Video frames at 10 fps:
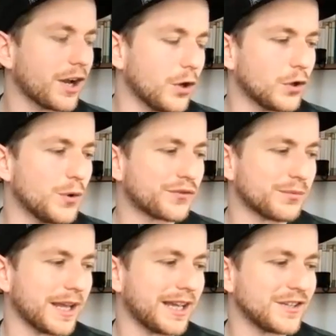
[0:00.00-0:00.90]
got a call from
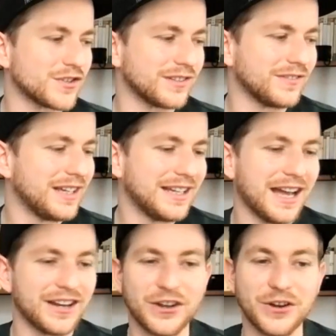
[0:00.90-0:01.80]
my agent.
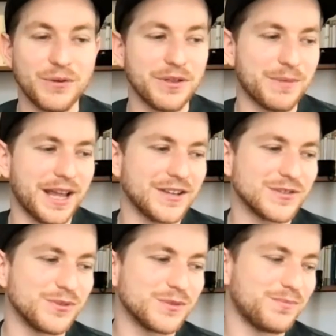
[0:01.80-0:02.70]
And I don't know whether my
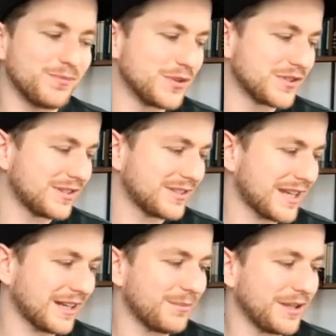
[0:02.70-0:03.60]
agent was was
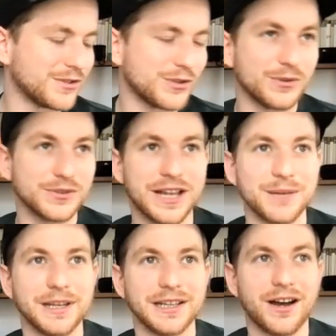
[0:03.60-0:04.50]
telling me the truth or
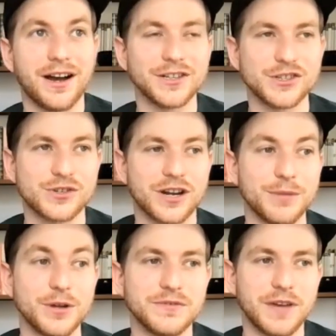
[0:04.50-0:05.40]
telling me a lie and just trying to
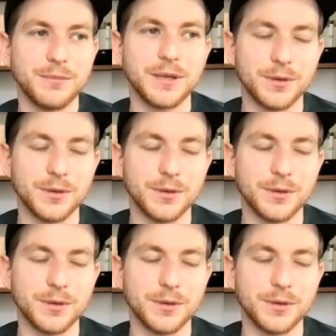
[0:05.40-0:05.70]
motivate me.